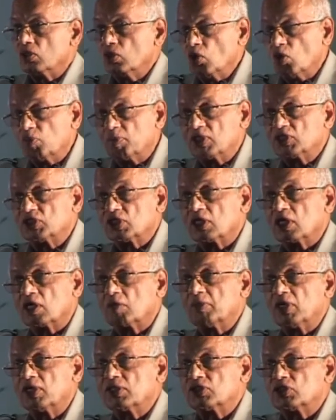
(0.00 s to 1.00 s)
You know,
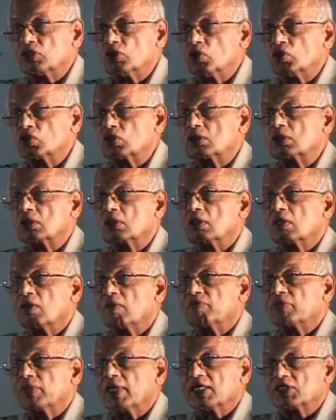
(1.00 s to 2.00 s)
Panchakarma is used
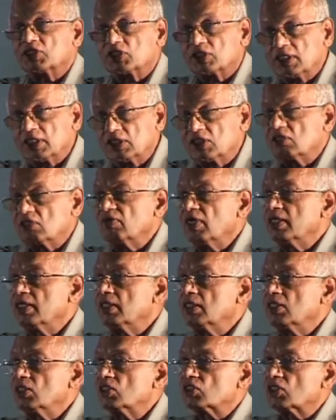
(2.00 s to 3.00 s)

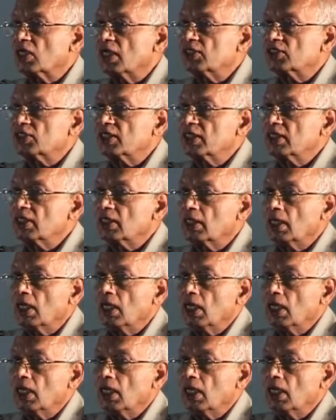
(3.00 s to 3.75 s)
extensively in this country,